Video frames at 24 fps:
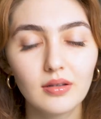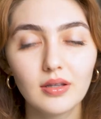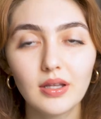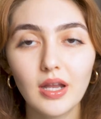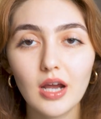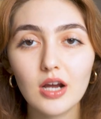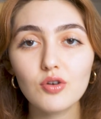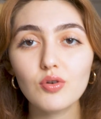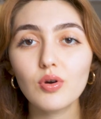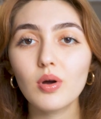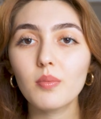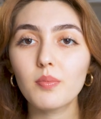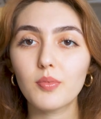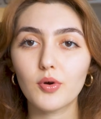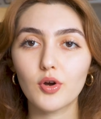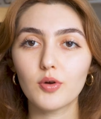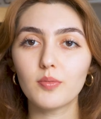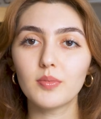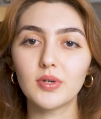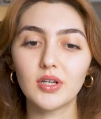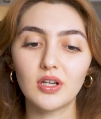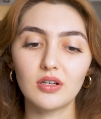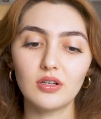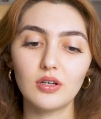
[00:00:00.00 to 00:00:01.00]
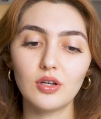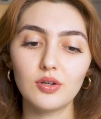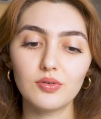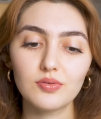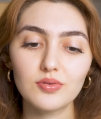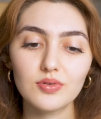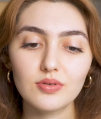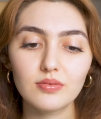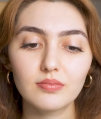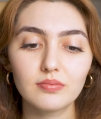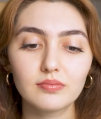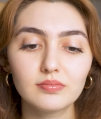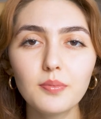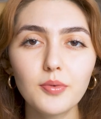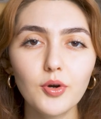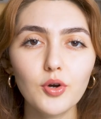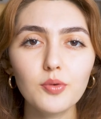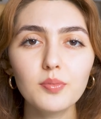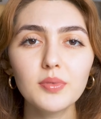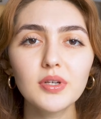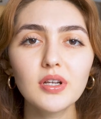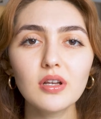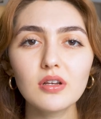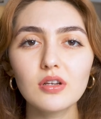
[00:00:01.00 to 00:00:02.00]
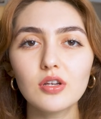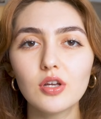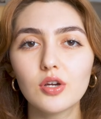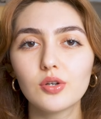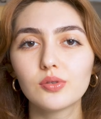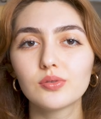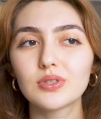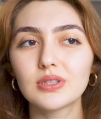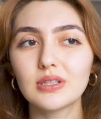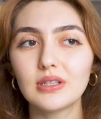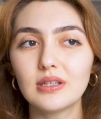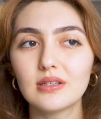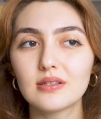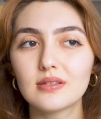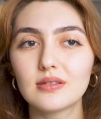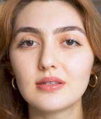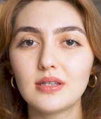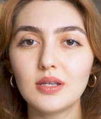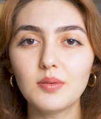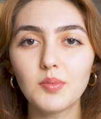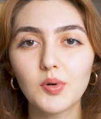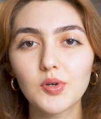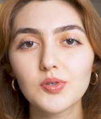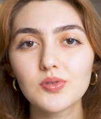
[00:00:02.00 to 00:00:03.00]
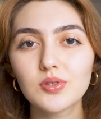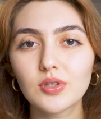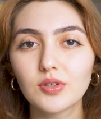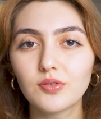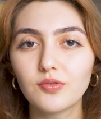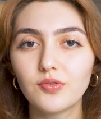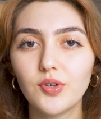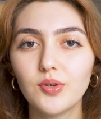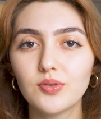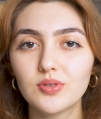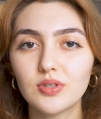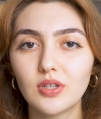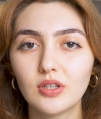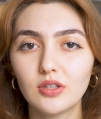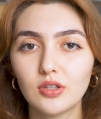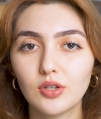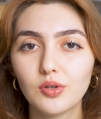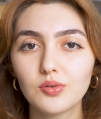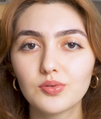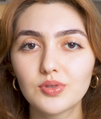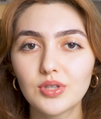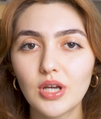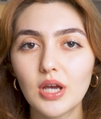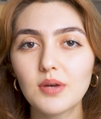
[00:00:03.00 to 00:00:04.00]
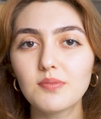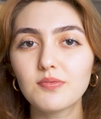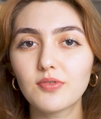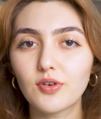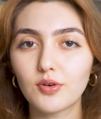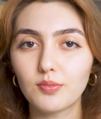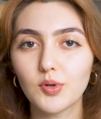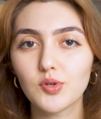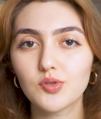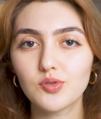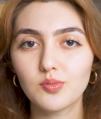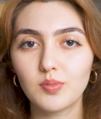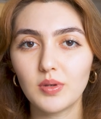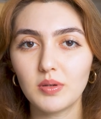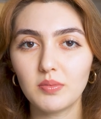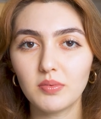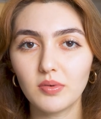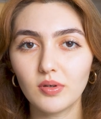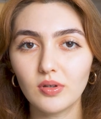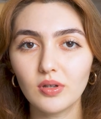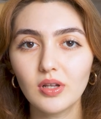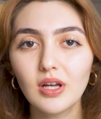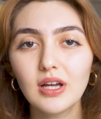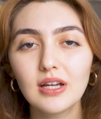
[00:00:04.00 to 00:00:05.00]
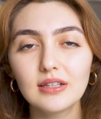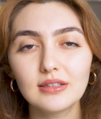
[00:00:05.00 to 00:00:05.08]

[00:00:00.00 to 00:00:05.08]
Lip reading: Now, permanent notes. Permanent notes is the most confusing note type for most people.